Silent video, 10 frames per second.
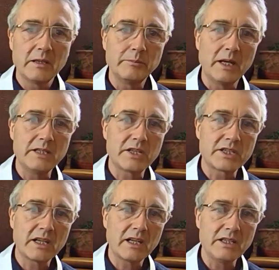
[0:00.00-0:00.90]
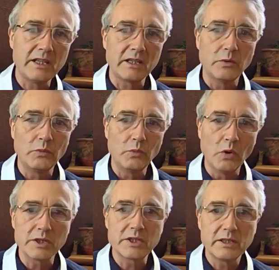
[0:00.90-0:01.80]
by deciding
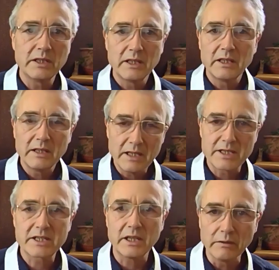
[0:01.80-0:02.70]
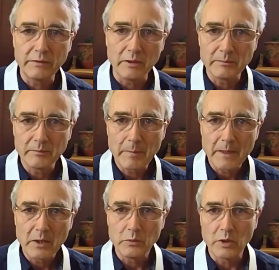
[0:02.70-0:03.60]
what is skillful,
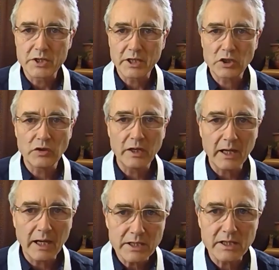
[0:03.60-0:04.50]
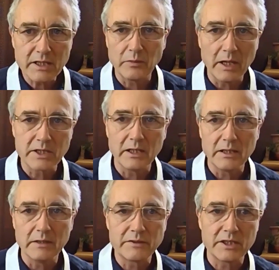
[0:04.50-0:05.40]
what's the creative way to
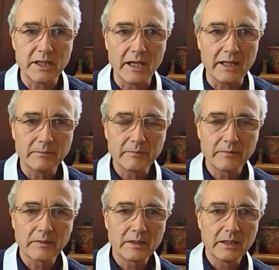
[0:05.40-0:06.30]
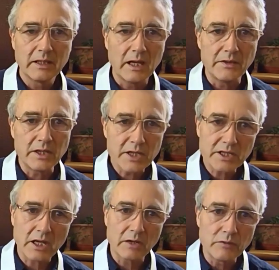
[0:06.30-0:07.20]
live today. And this is
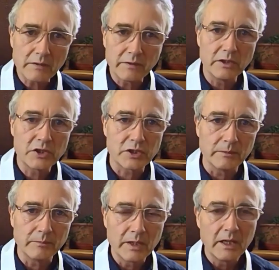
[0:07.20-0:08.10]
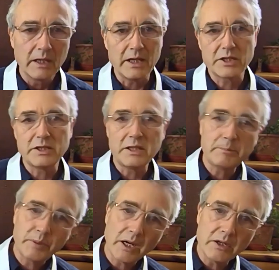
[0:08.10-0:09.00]
a revolution. It's
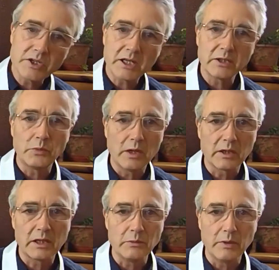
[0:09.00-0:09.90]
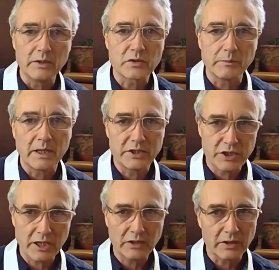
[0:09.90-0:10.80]
deposing the worldly winds from their
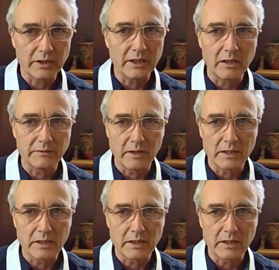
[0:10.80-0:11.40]
tyranny over